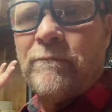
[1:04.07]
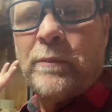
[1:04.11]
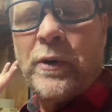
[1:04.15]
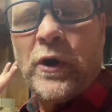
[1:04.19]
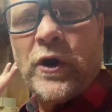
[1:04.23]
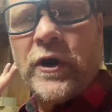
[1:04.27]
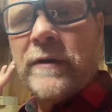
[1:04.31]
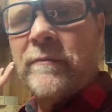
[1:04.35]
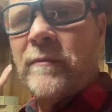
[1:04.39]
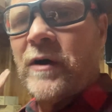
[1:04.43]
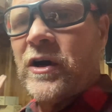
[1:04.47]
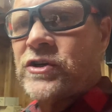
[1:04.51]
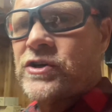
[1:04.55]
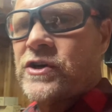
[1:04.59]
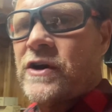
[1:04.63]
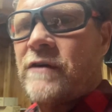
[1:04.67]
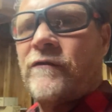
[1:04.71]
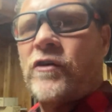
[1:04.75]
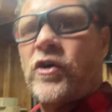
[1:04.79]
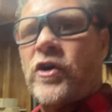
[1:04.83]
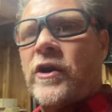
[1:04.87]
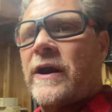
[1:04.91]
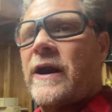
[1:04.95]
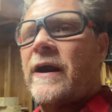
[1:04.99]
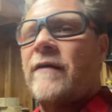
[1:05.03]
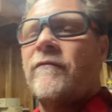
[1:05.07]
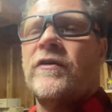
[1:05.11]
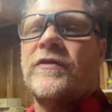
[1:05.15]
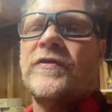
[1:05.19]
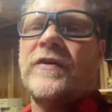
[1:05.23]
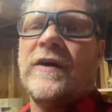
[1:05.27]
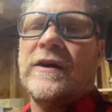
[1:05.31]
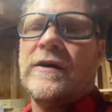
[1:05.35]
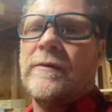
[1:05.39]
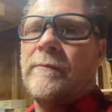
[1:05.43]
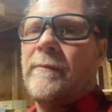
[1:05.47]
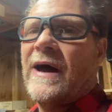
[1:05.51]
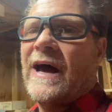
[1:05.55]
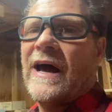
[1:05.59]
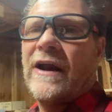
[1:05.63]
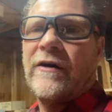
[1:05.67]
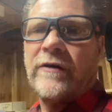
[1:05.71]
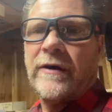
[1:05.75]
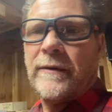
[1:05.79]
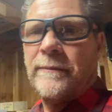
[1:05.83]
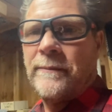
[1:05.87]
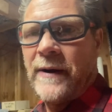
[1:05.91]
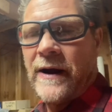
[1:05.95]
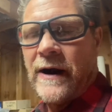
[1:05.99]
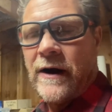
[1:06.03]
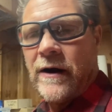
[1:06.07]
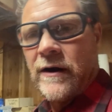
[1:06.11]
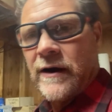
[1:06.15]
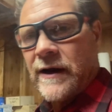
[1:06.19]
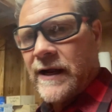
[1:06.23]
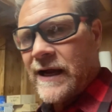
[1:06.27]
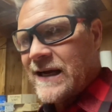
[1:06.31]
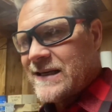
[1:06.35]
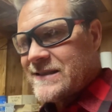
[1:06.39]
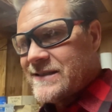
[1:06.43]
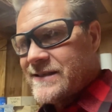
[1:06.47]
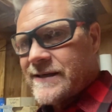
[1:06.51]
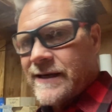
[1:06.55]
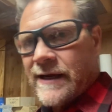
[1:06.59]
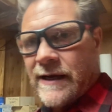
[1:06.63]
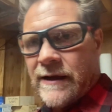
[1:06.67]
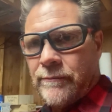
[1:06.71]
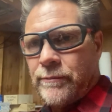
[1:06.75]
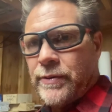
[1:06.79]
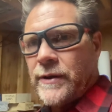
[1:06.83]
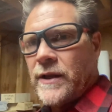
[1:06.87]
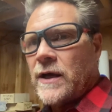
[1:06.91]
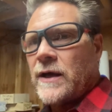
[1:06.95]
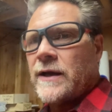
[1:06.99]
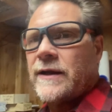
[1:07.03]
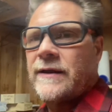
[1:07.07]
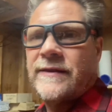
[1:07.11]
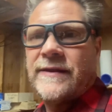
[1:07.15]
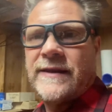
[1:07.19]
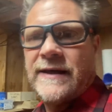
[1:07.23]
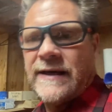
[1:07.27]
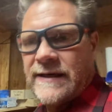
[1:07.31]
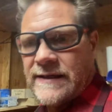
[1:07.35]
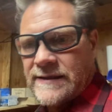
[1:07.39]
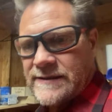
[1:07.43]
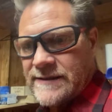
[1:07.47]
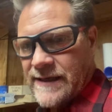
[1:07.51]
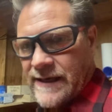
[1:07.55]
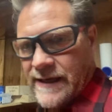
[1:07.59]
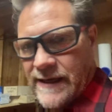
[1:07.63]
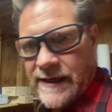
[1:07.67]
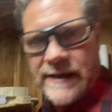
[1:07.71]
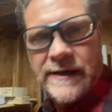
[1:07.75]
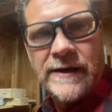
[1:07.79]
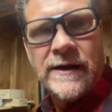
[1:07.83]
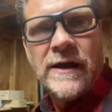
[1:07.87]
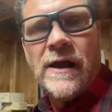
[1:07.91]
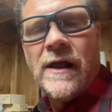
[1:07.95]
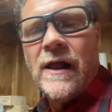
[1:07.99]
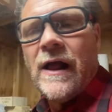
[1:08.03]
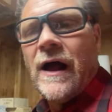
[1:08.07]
pretty much converted everything to battery power. Got sick of plugging things in.